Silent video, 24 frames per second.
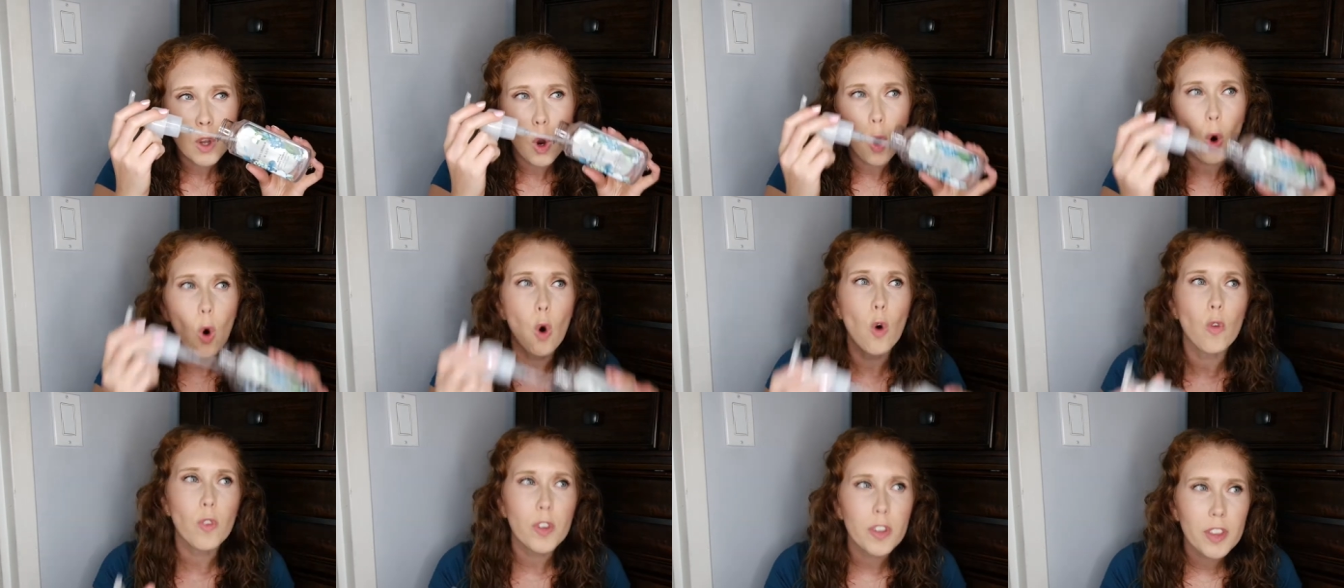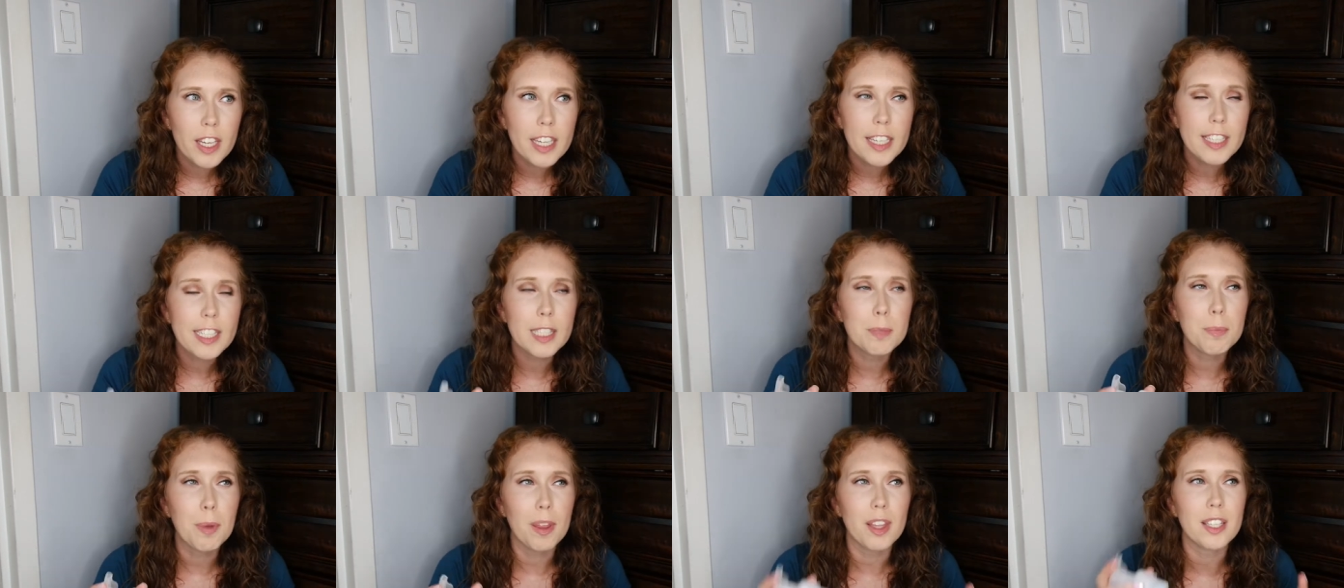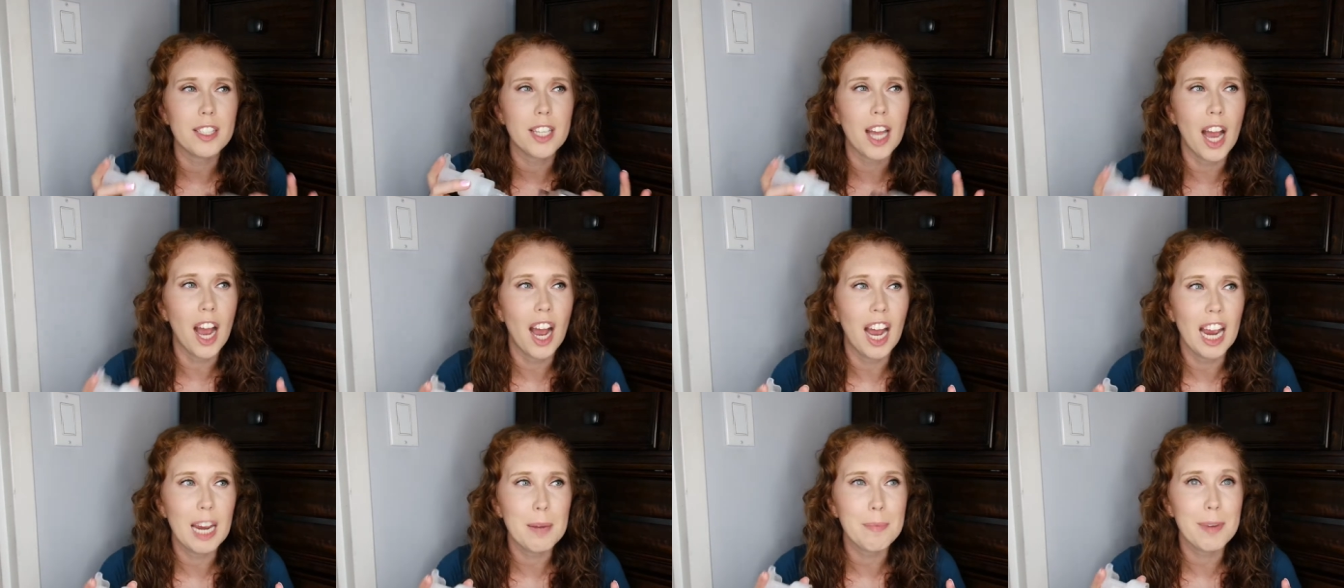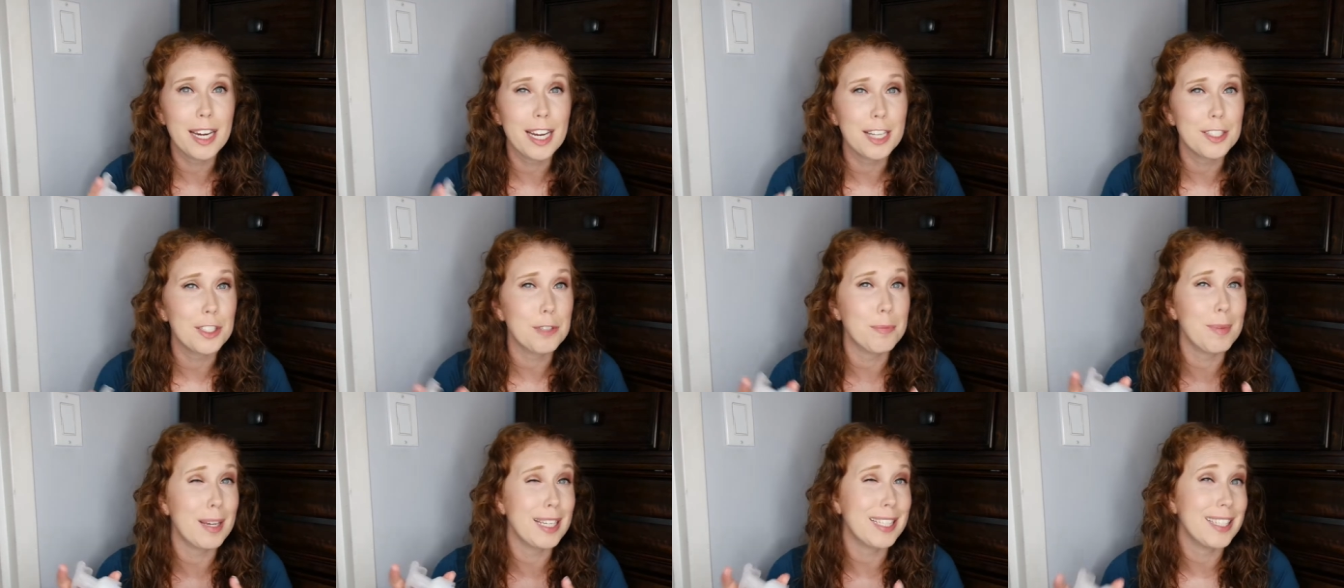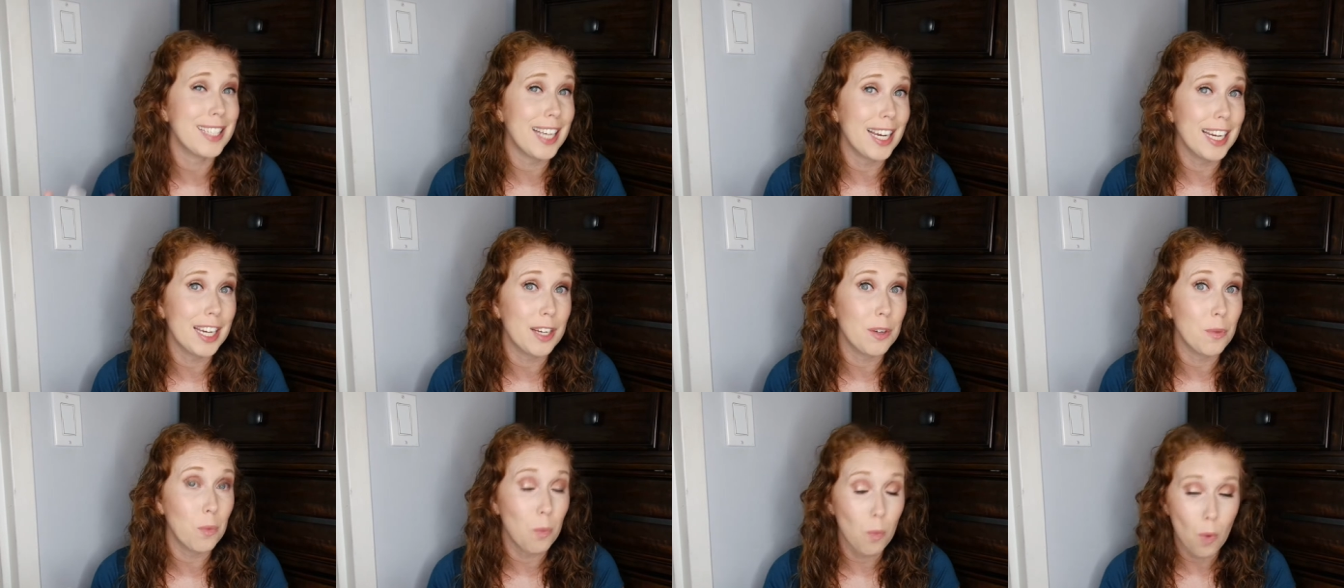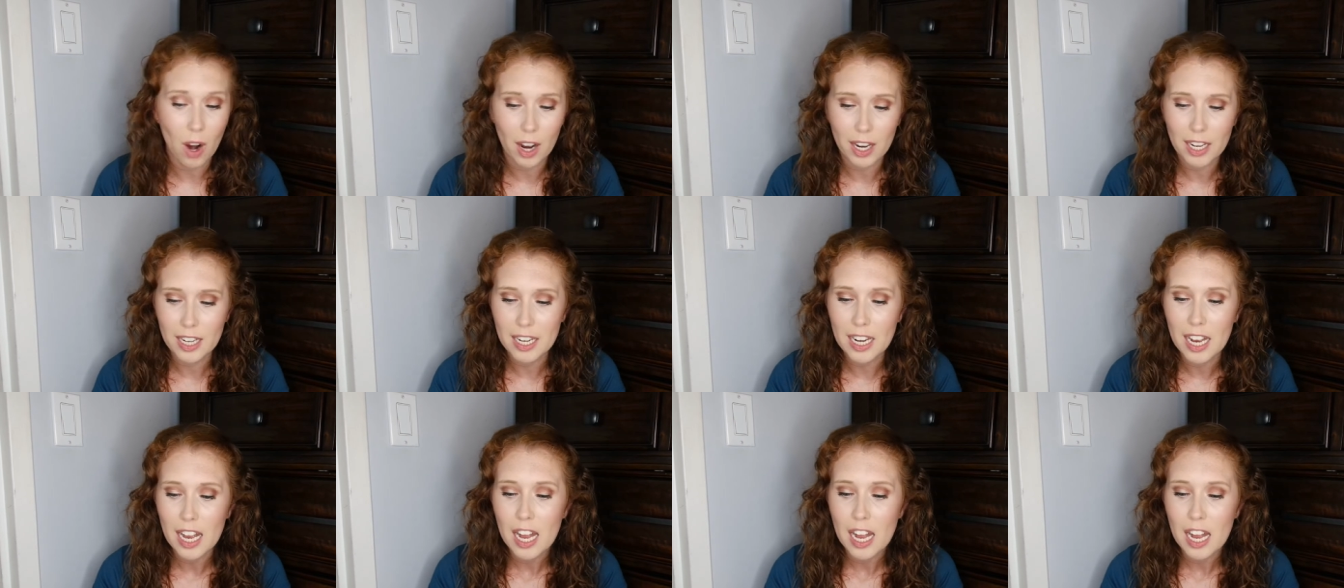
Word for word: over this by the time I got to my second one.